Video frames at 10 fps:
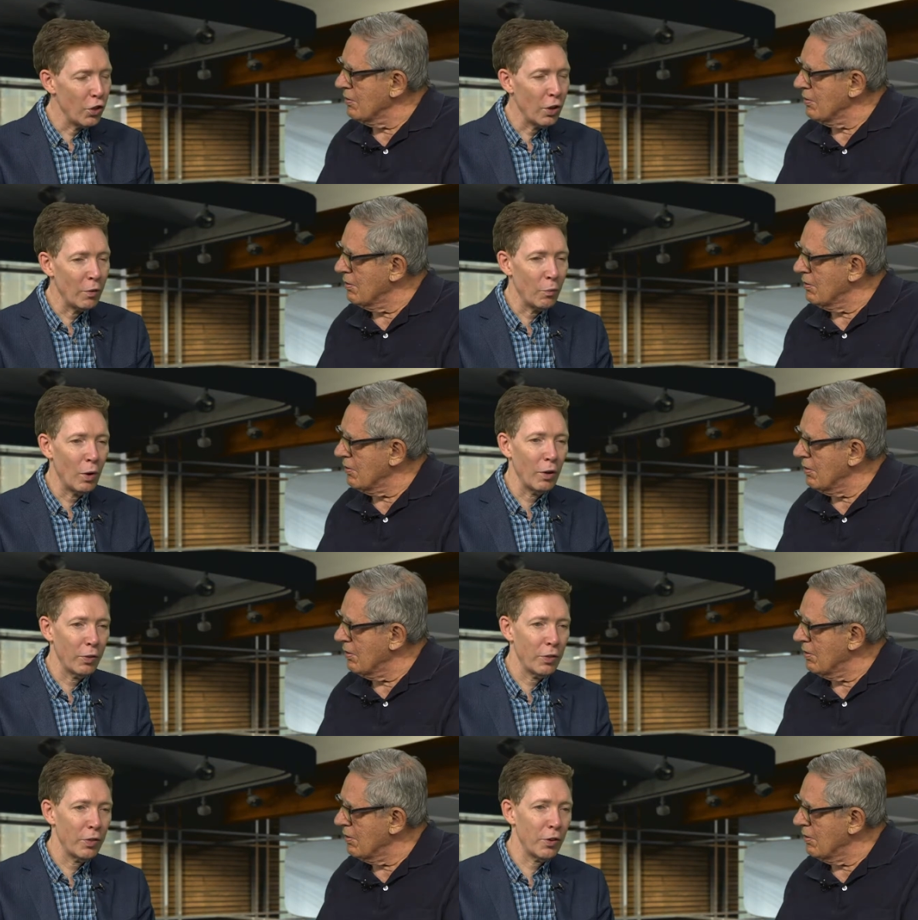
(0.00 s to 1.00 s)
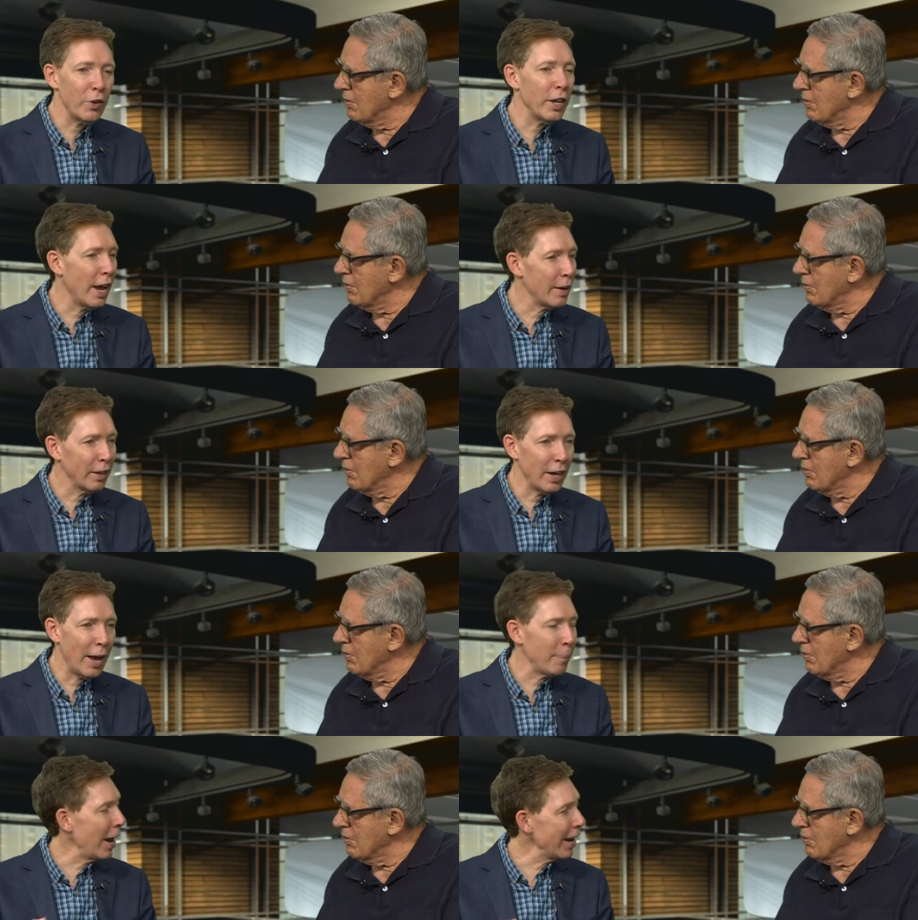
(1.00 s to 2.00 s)
Speaker 1: Uh, well, 30 had
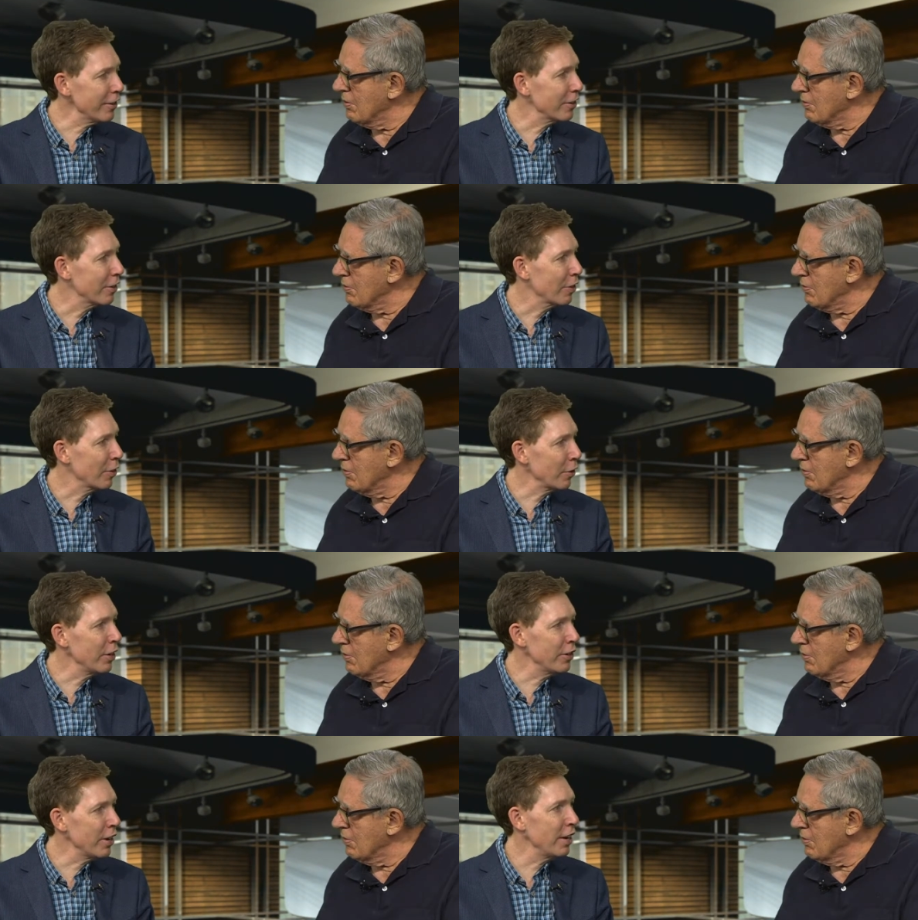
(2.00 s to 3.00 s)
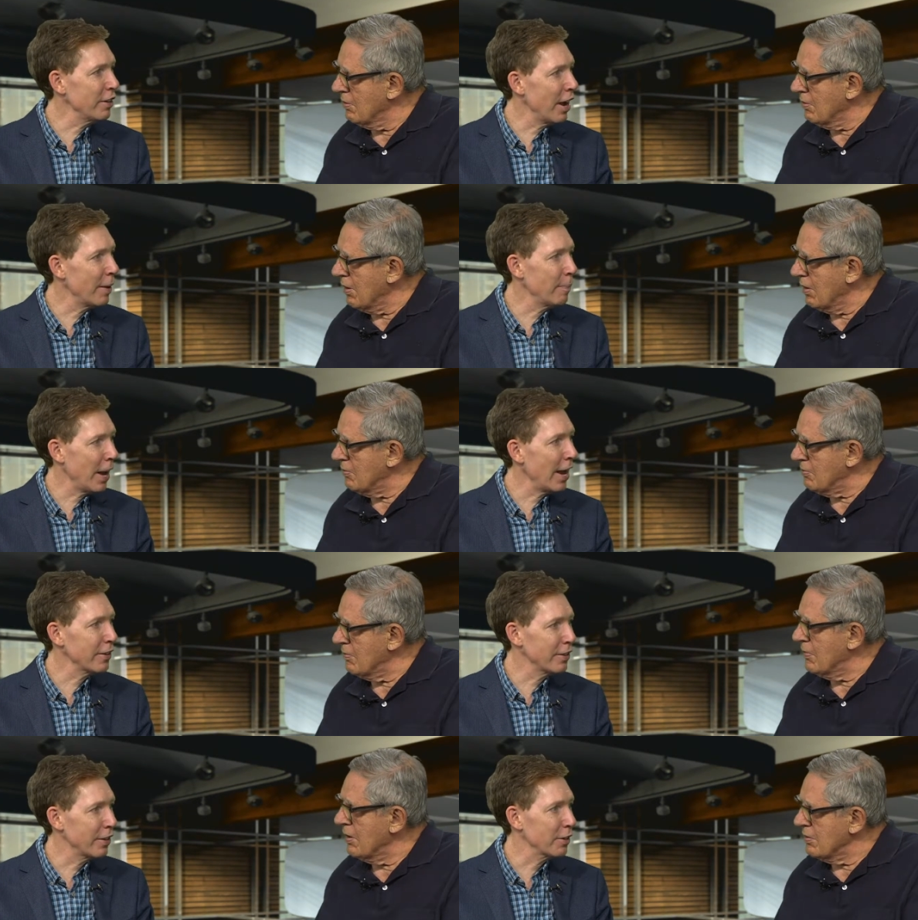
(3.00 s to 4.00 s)
had passed it. 30 states had
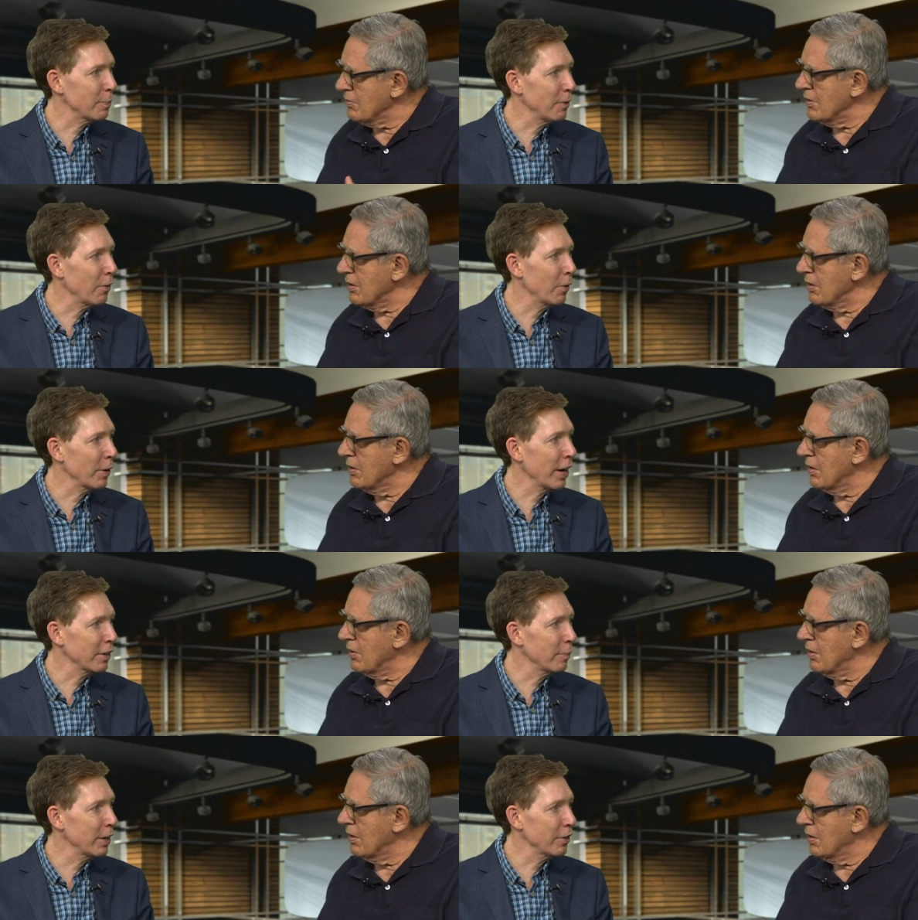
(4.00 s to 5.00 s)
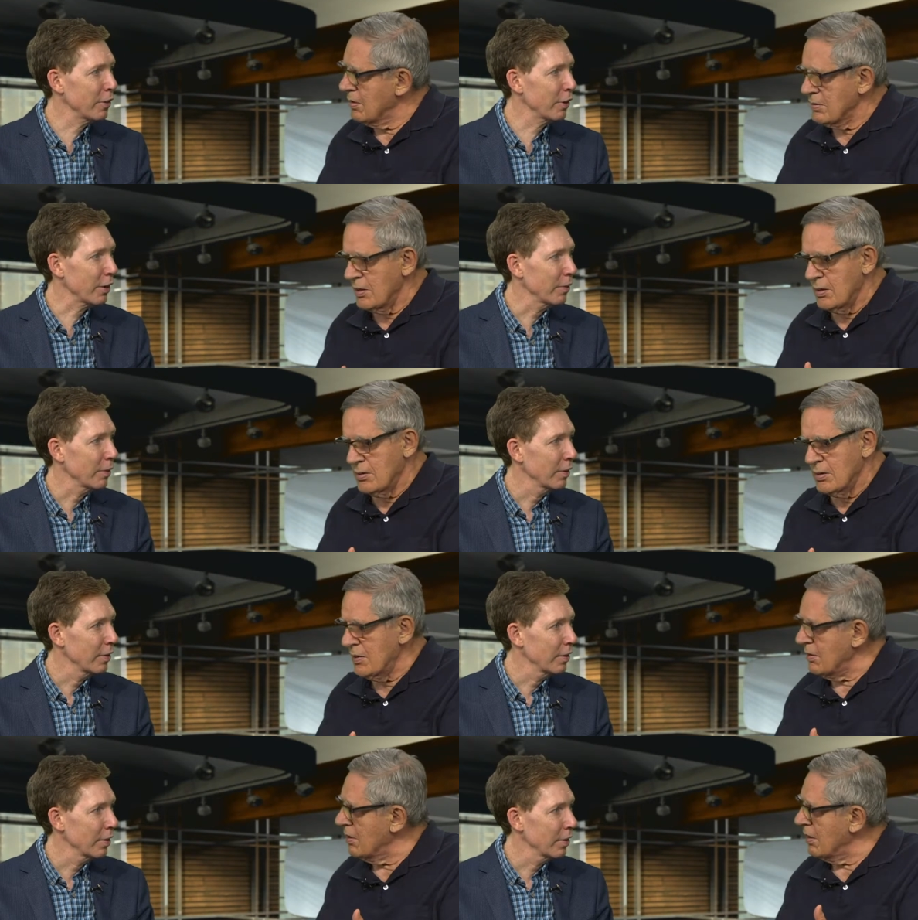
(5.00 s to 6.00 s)
passed this before the, we got to Minnesota.
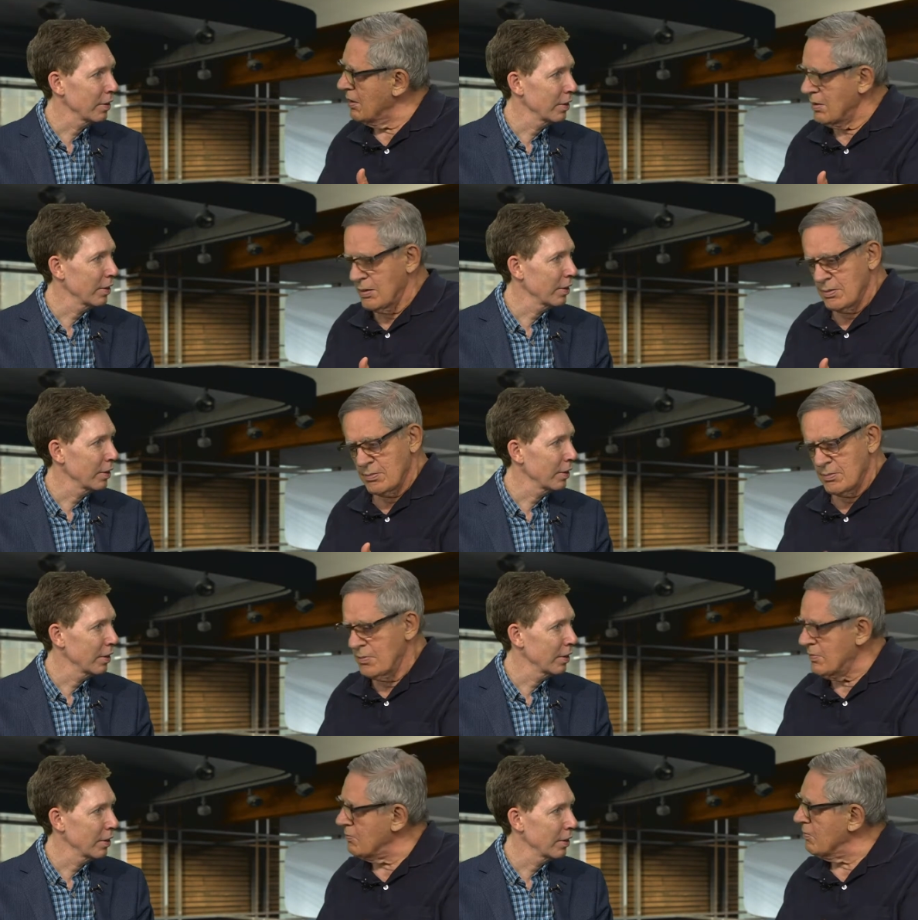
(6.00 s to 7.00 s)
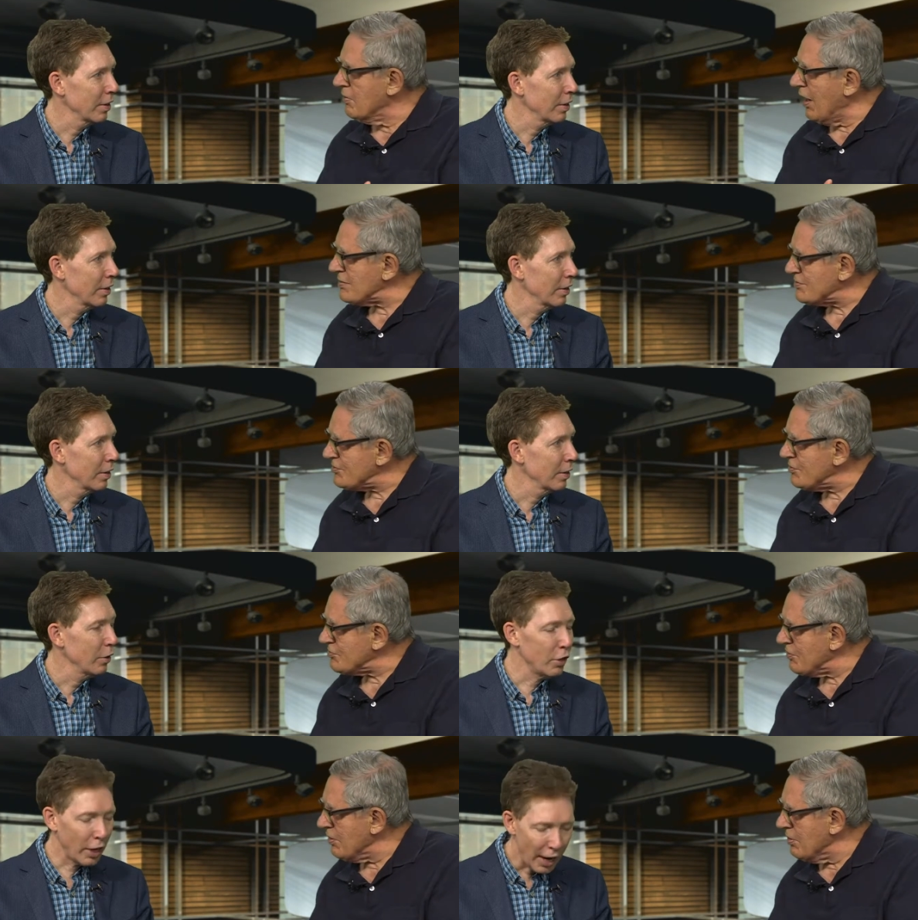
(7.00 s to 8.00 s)
The the uh,
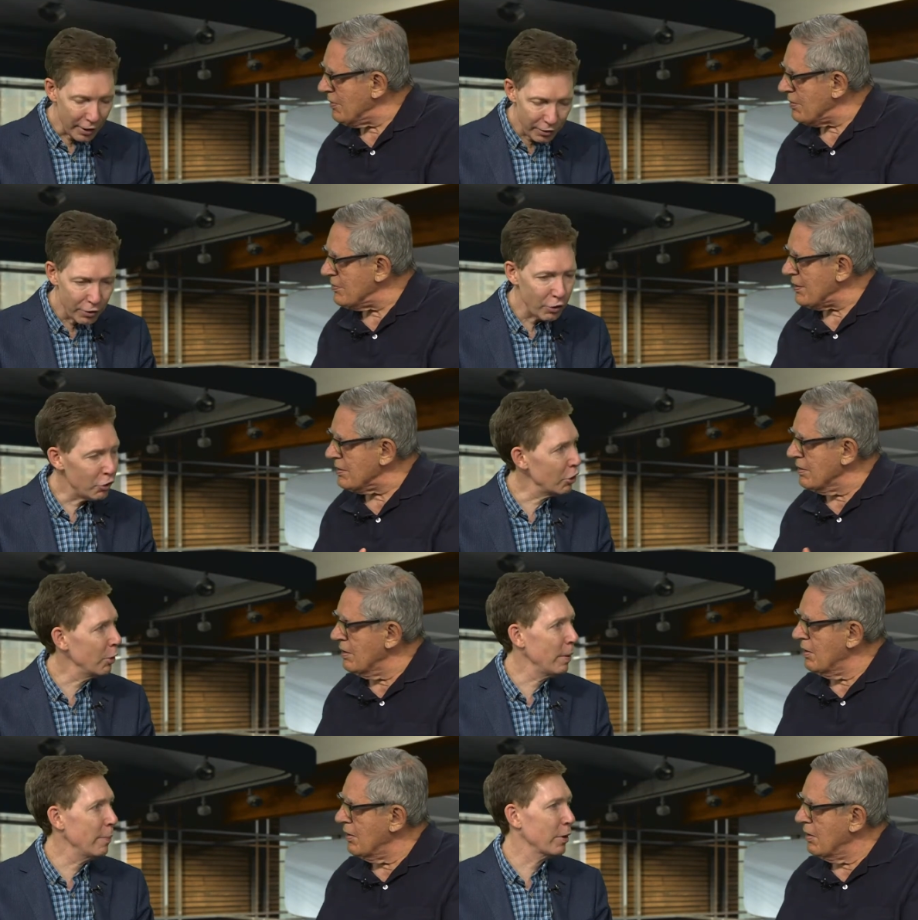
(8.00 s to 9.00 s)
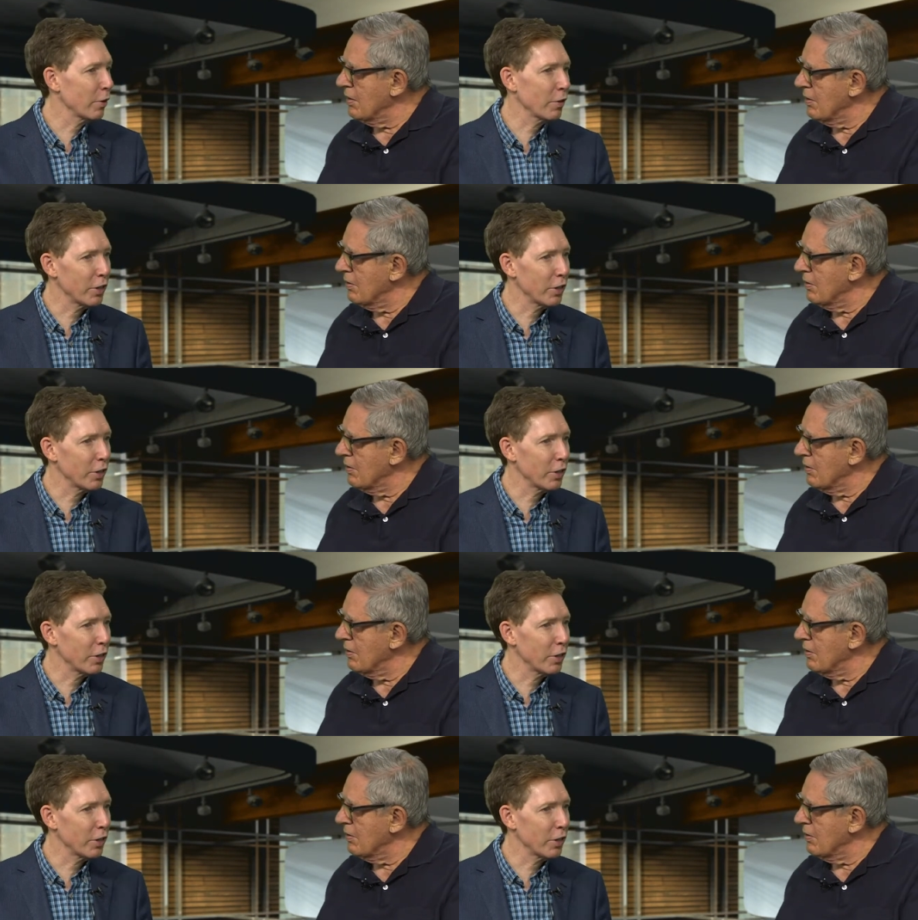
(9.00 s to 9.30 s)
constitutional the constitutional amendment? amendment? or its